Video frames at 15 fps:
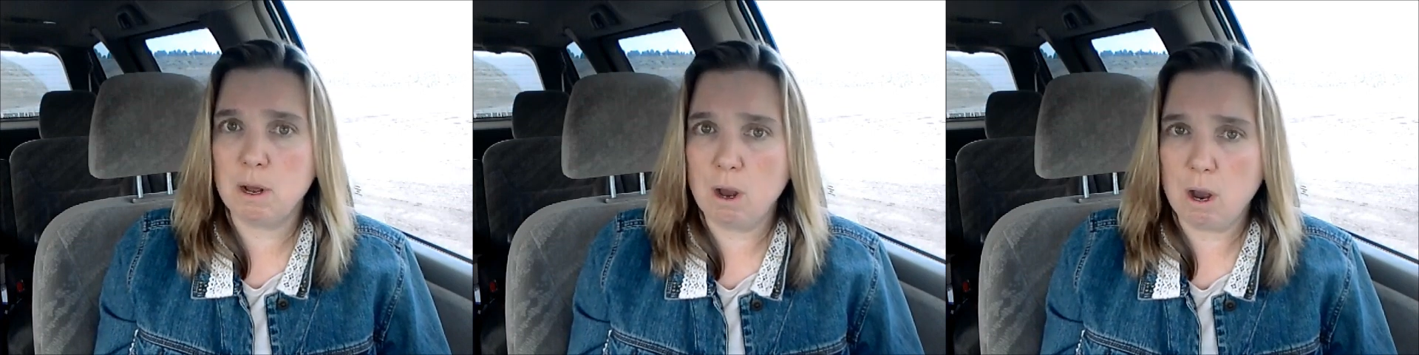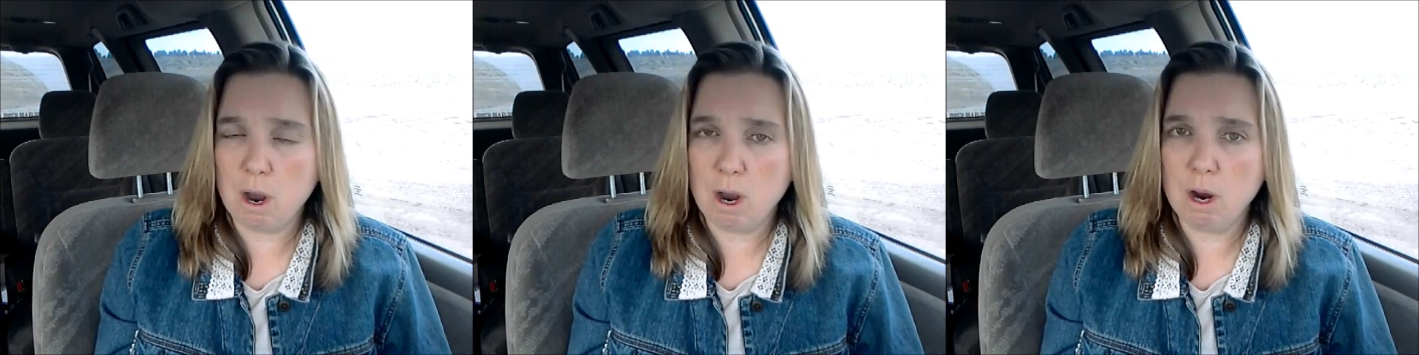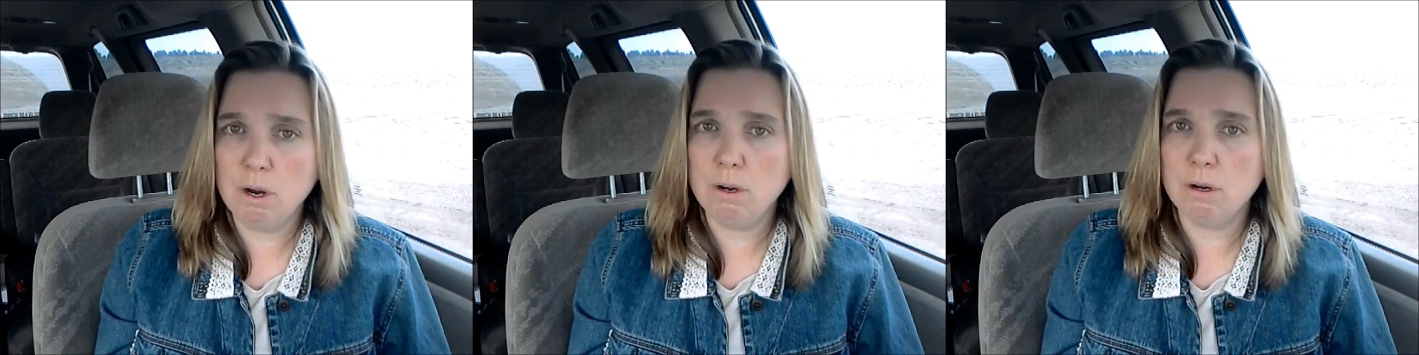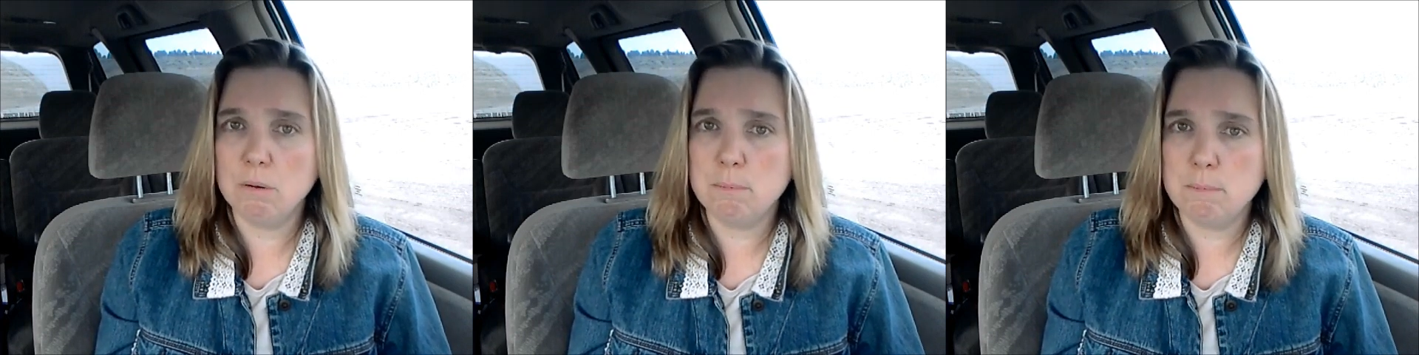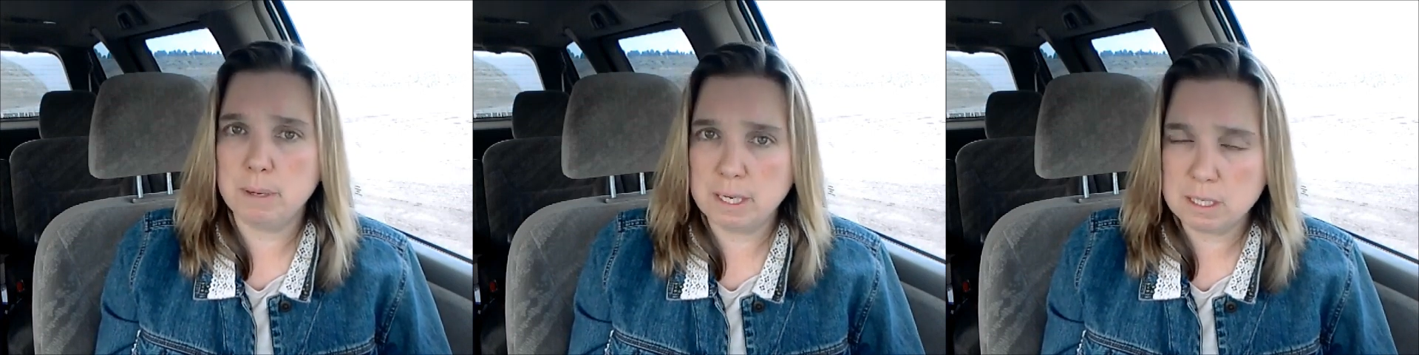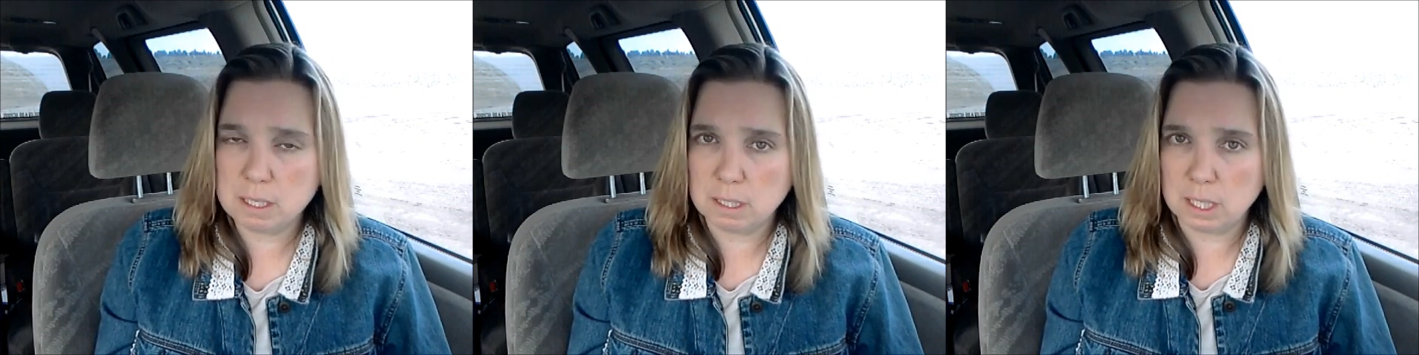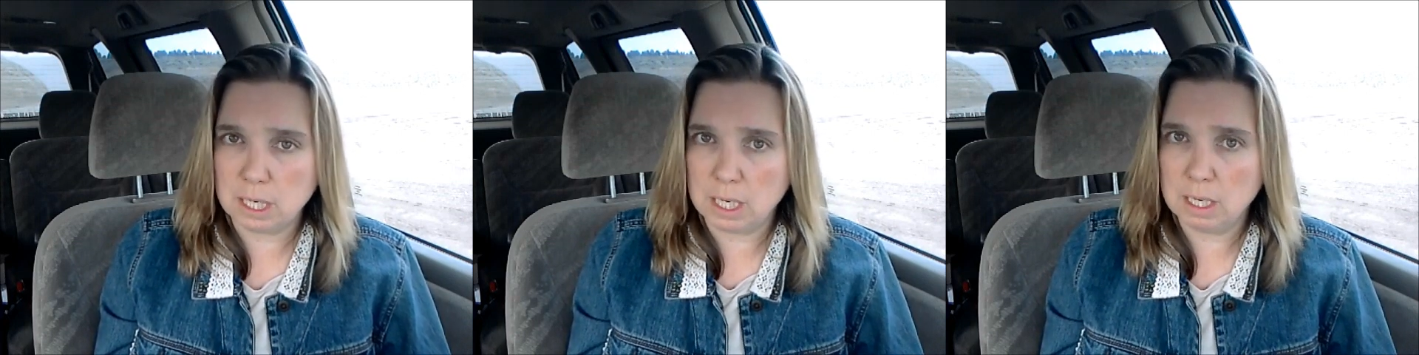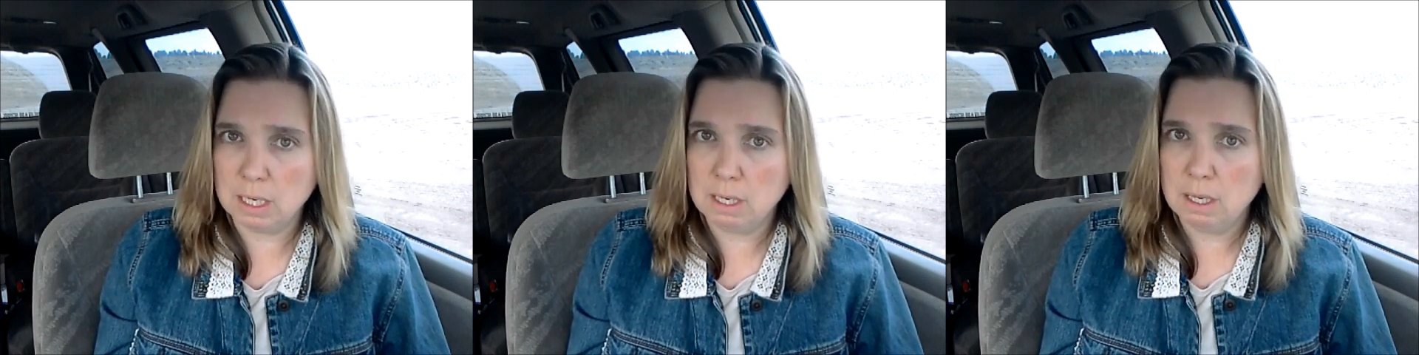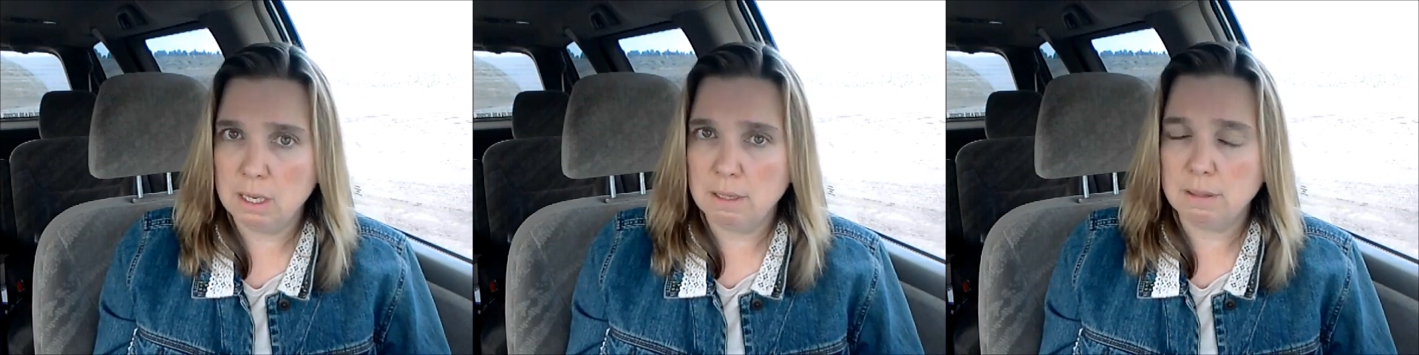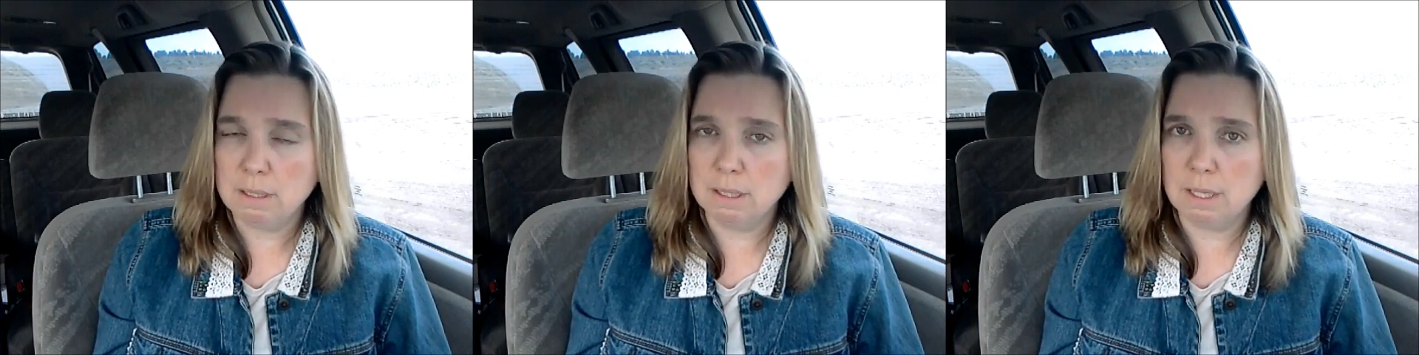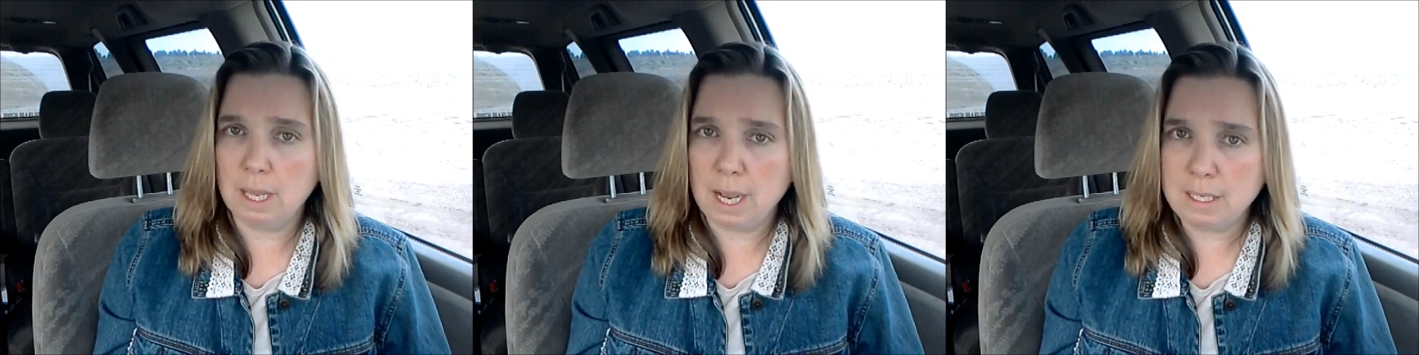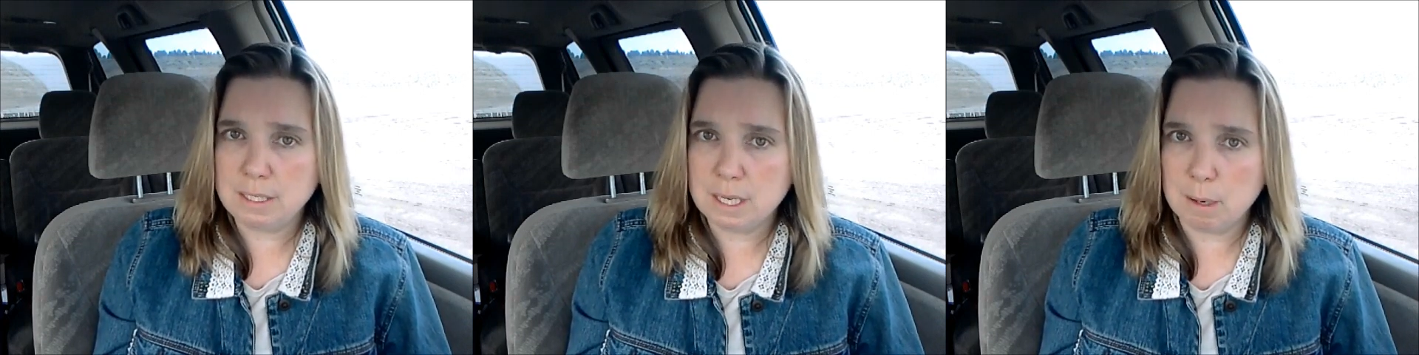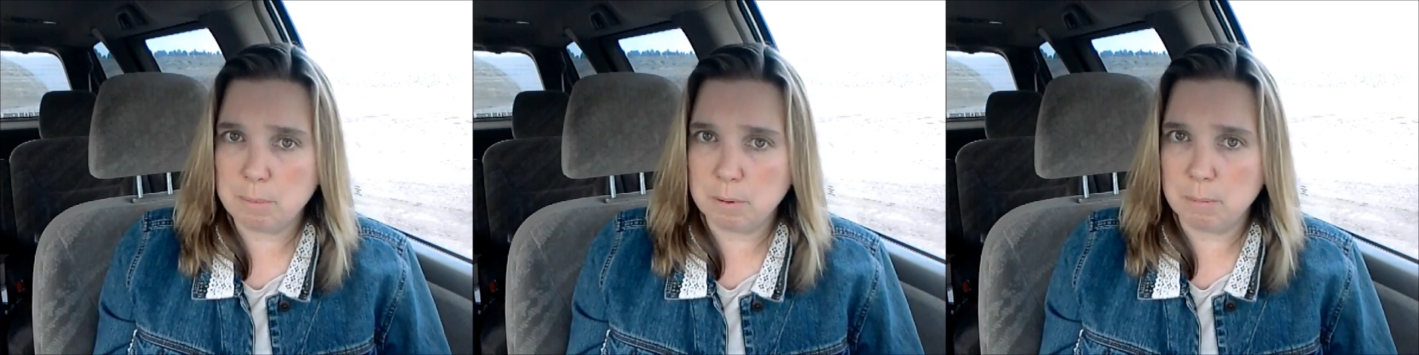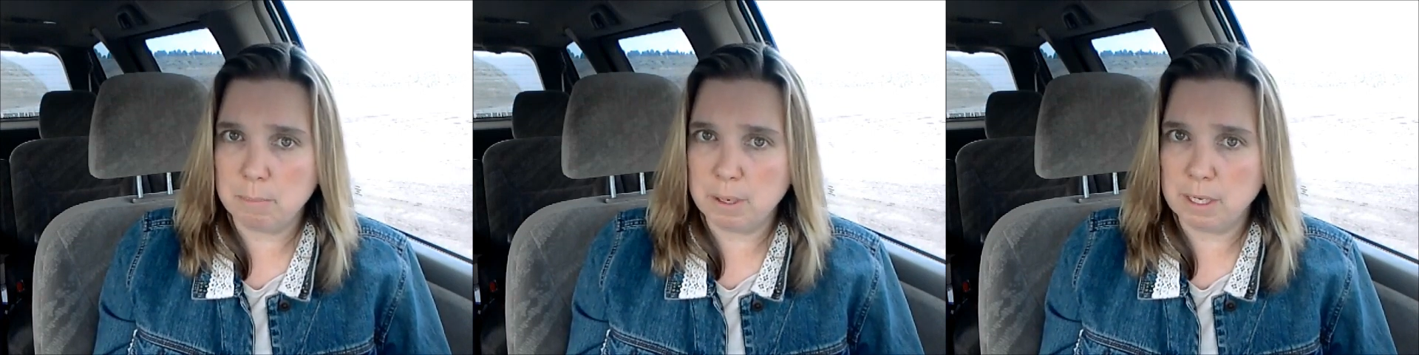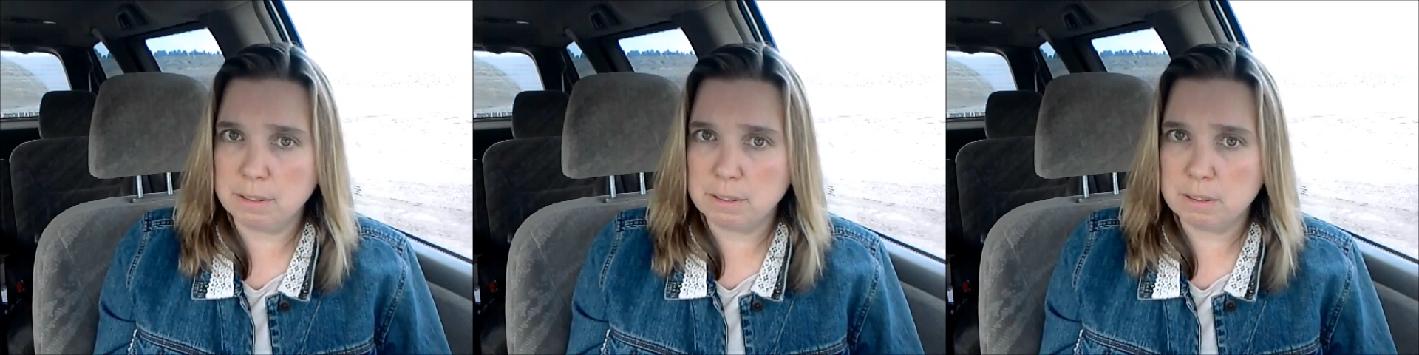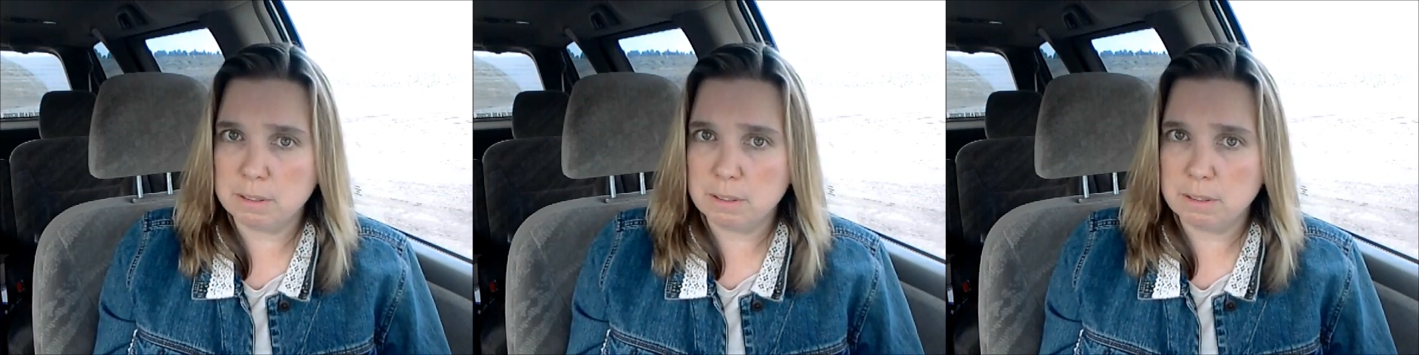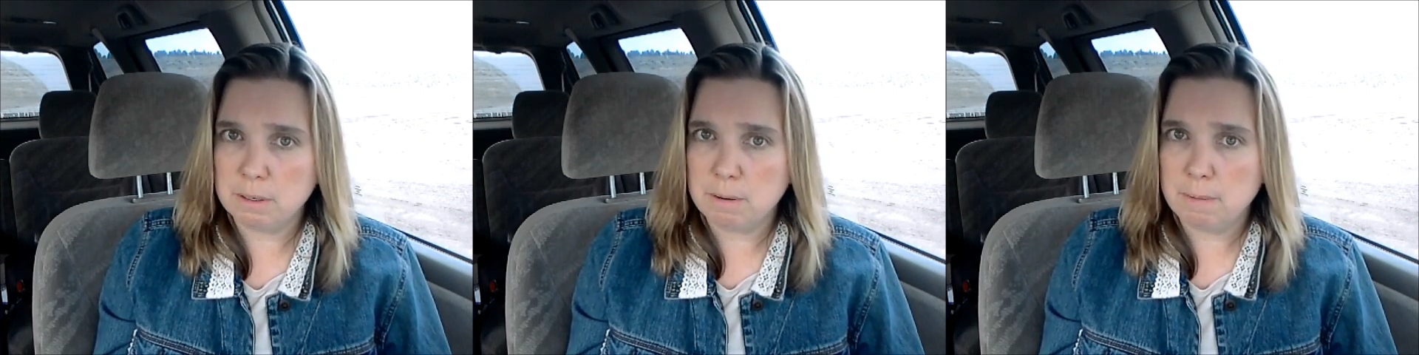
harder mentally the last couple of months